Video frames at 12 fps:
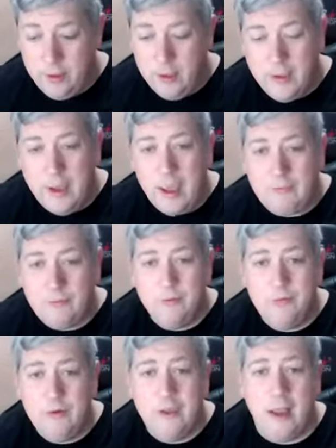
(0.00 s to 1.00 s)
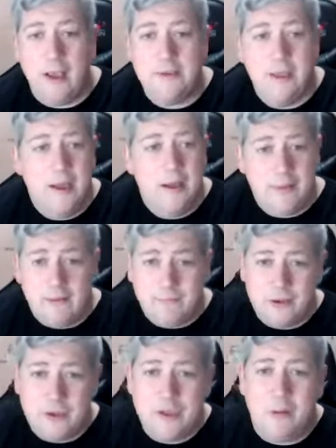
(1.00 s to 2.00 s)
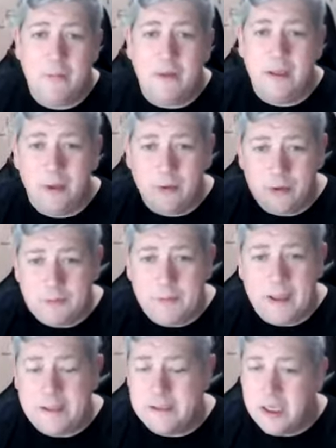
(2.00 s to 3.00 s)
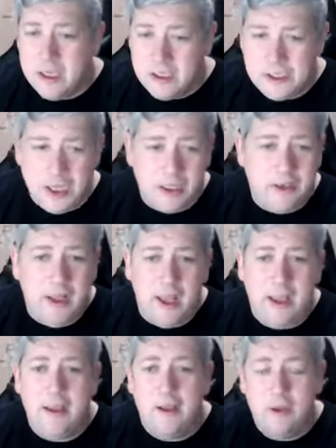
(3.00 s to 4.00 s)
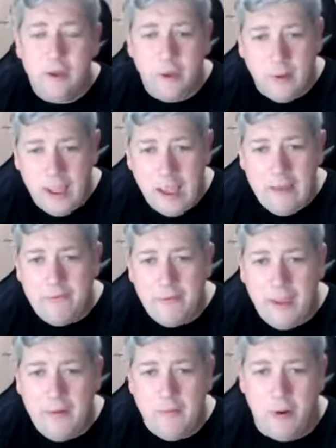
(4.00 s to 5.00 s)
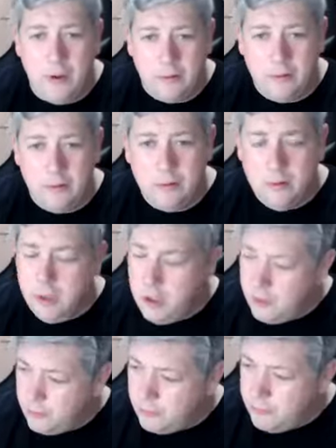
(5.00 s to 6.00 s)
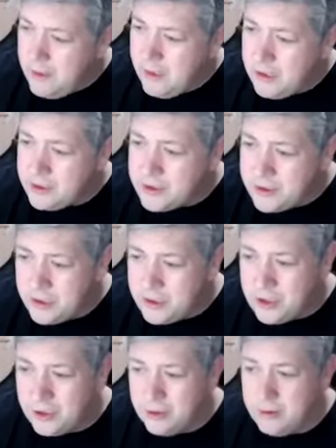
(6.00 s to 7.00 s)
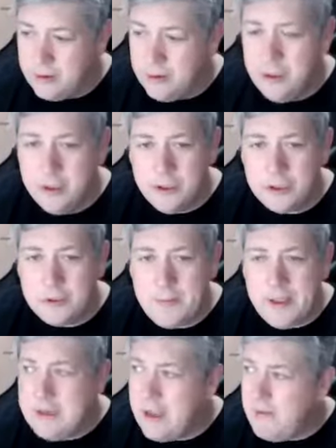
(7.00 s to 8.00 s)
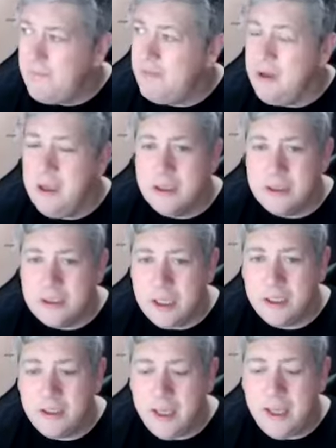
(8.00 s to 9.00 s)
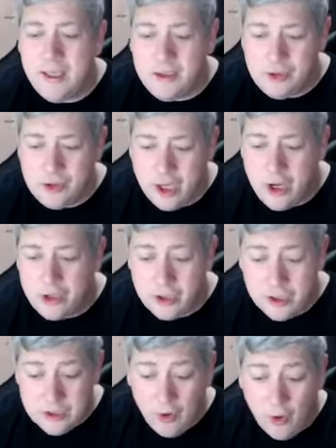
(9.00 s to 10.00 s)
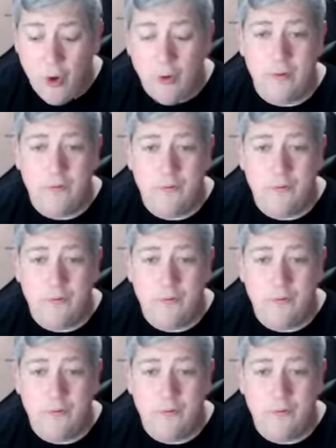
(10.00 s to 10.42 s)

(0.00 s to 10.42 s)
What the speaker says: You have to realize that for somebody who spends Sunday doing whatever they want, to make a decision to spend every Sunday in church is awkward